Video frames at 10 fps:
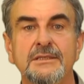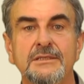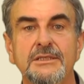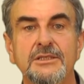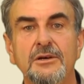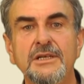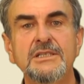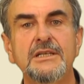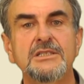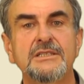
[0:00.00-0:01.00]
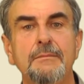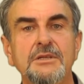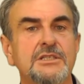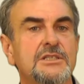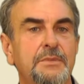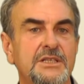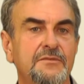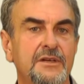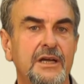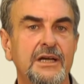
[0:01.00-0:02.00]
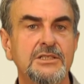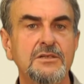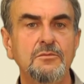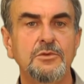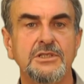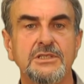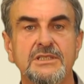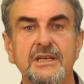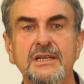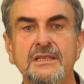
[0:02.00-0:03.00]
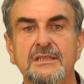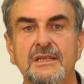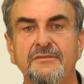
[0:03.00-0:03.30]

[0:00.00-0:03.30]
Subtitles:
Designers can establish a specification which is then